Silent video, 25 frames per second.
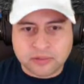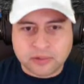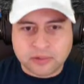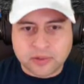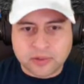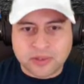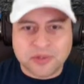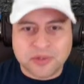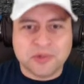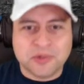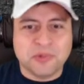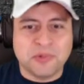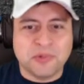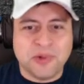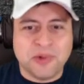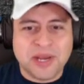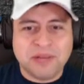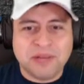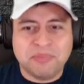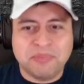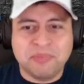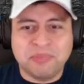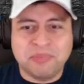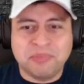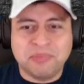Red
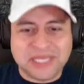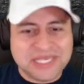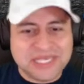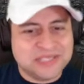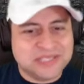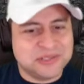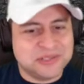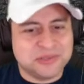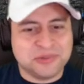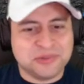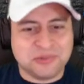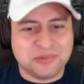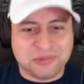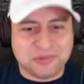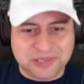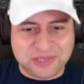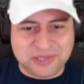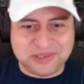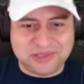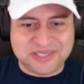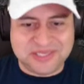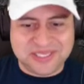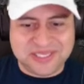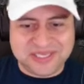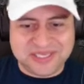Blazer
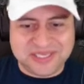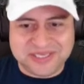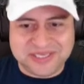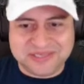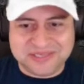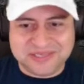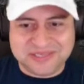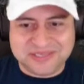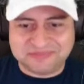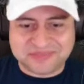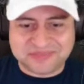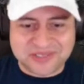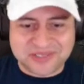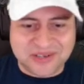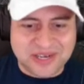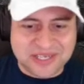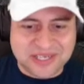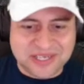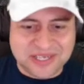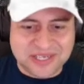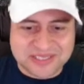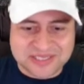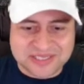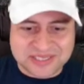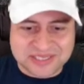Realty. All right, let's
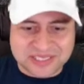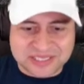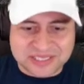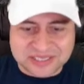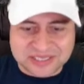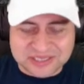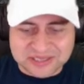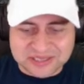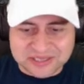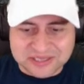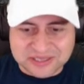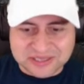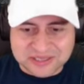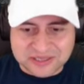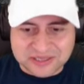listen to this thing.